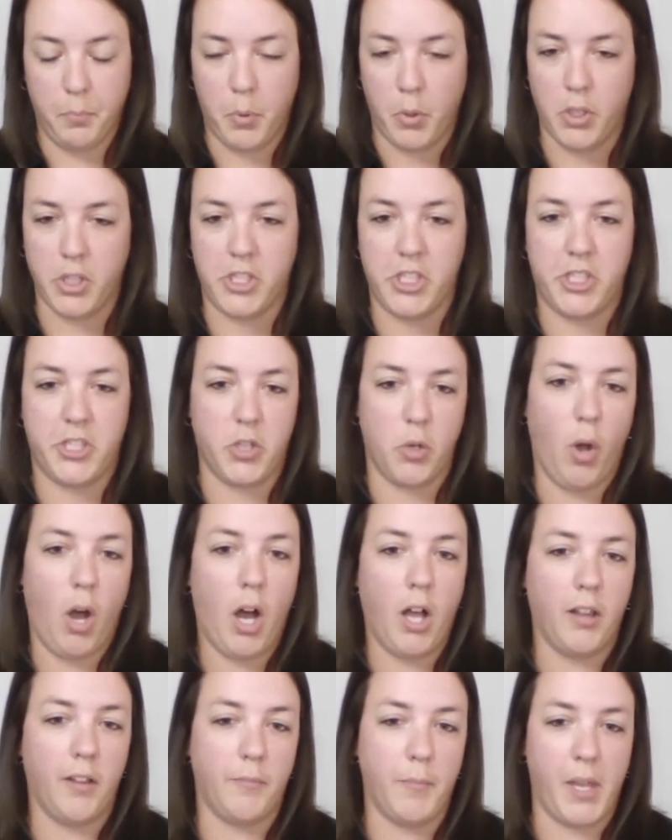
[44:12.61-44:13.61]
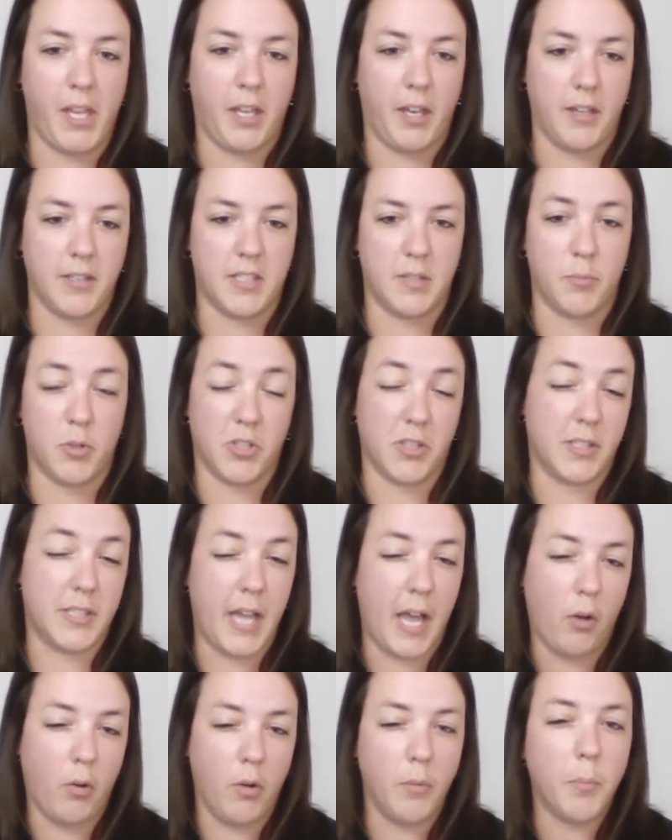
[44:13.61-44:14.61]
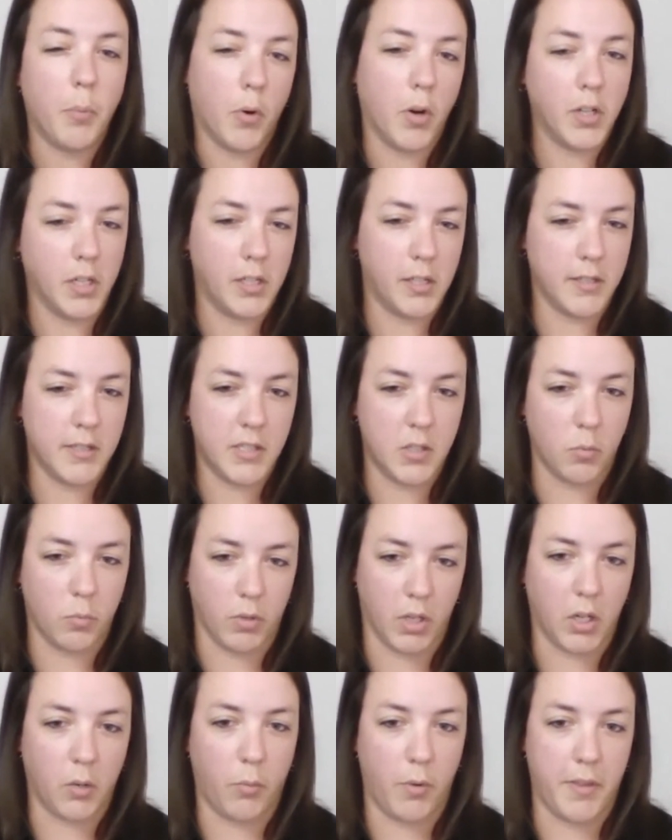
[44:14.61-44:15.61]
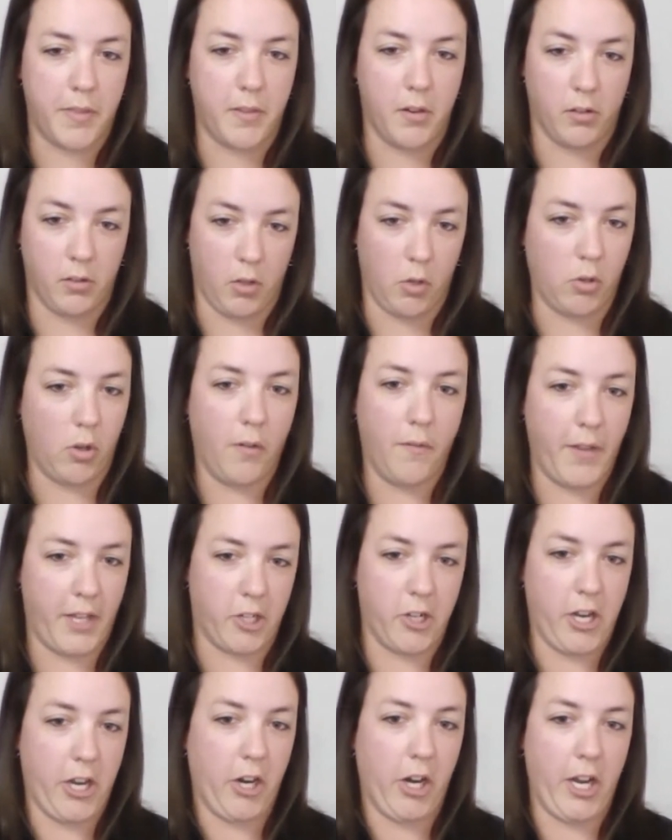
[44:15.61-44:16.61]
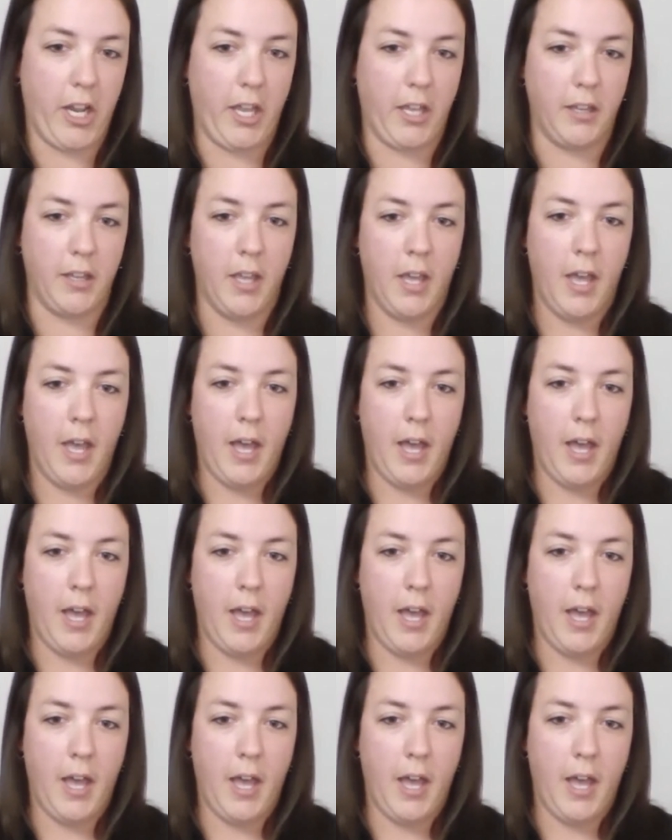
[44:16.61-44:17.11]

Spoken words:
push to all of my customers is how important it is to work with your local veterinarian.